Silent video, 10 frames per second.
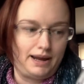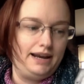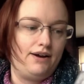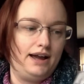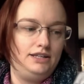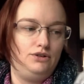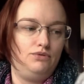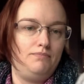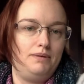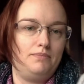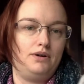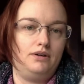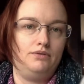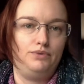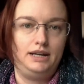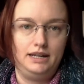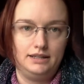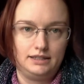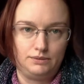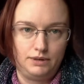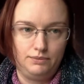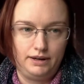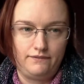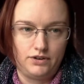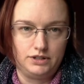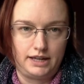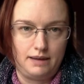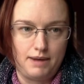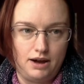Now, I do remember reading this one when it first came out.